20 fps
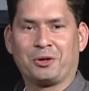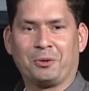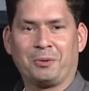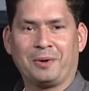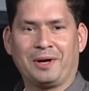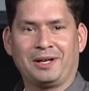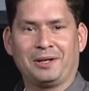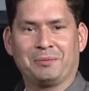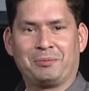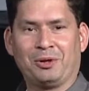
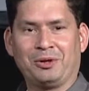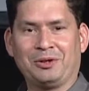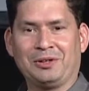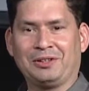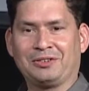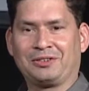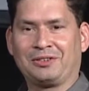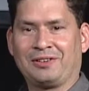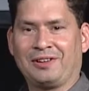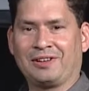way to put
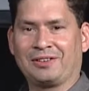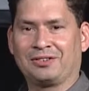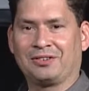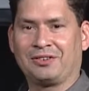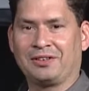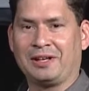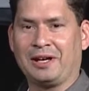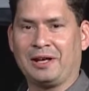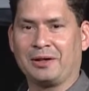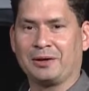these things
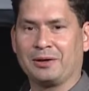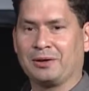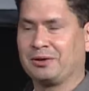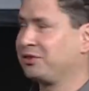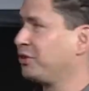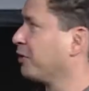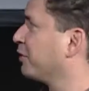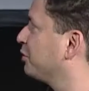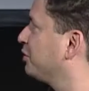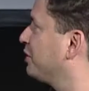together.
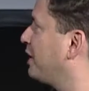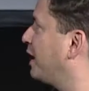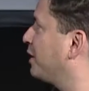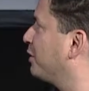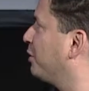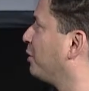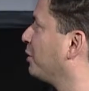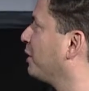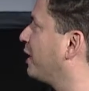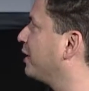So there's not a
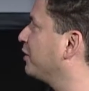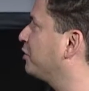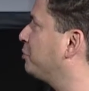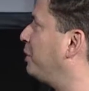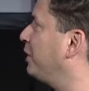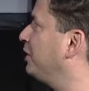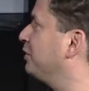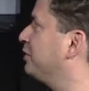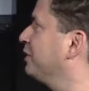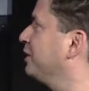whole lot of
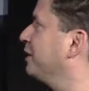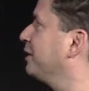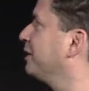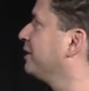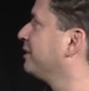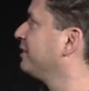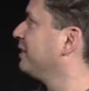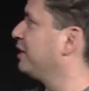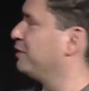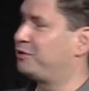space here
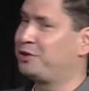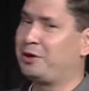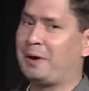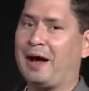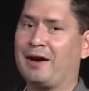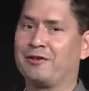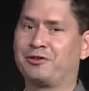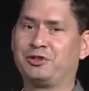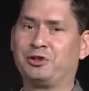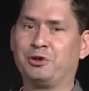if you
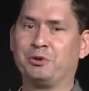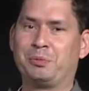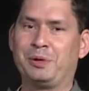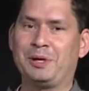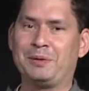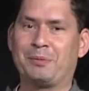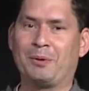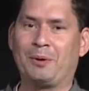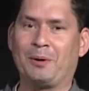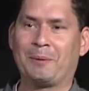have two
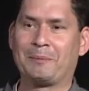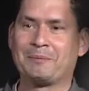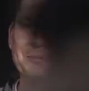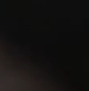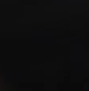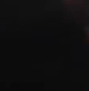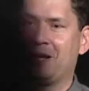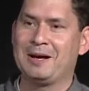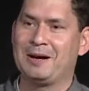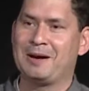people.
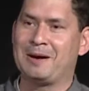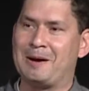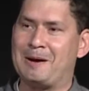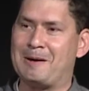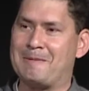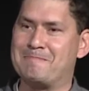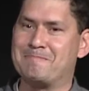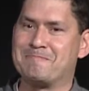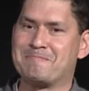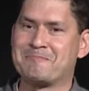
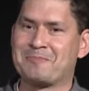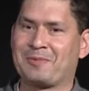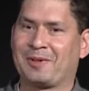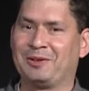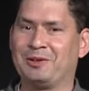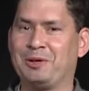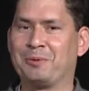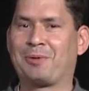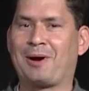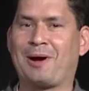
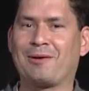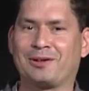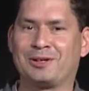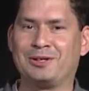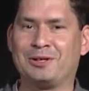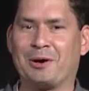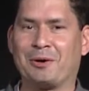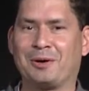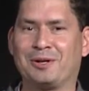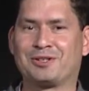You probably
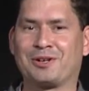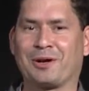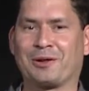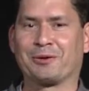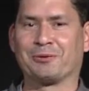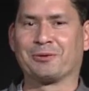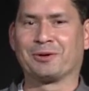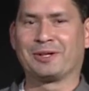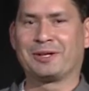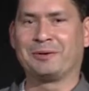know each
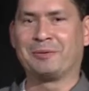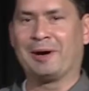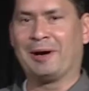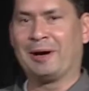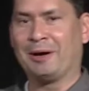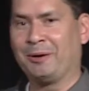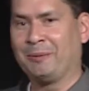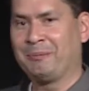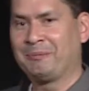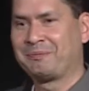other really
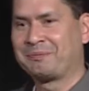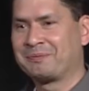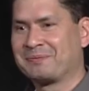well.